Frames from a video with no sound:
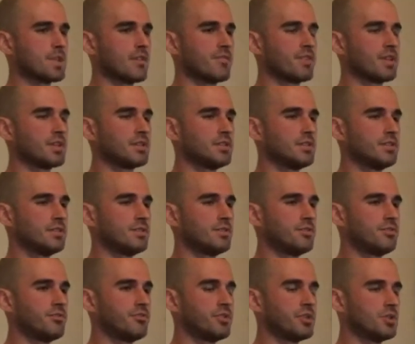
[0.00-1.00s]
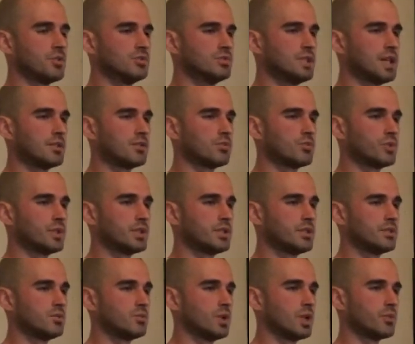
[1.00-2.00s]
I think this view that we
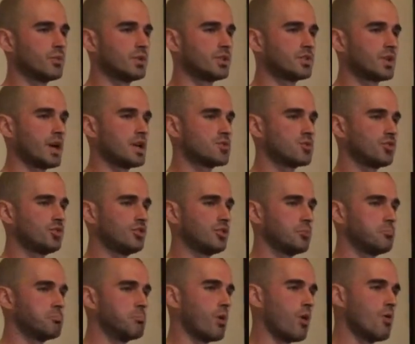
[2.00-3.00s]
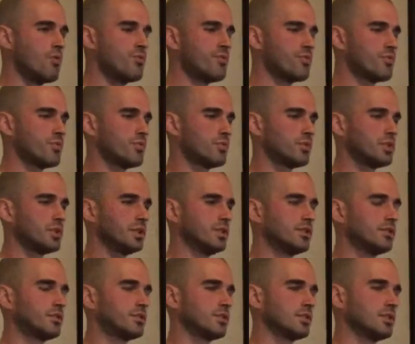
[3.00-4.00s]
when we try to see both,
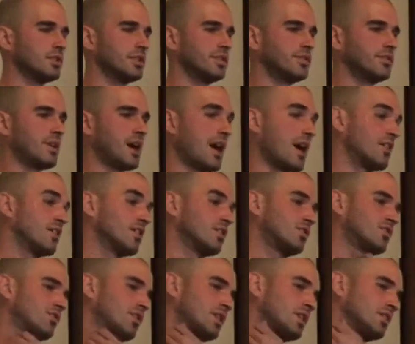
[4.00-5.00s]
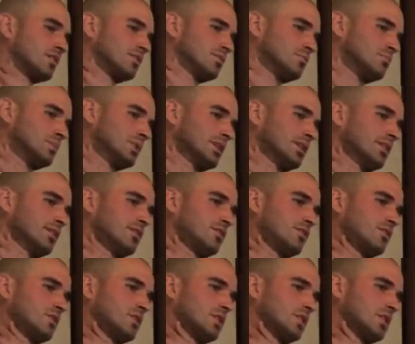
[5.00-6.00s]
it's uh, it's the hardest thing, but
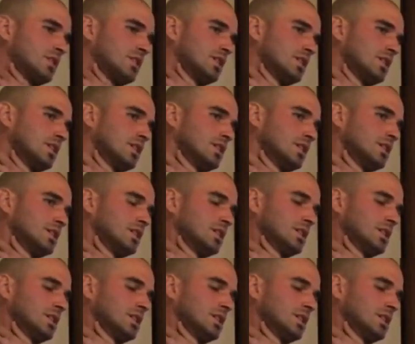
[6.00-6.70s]
it's uh,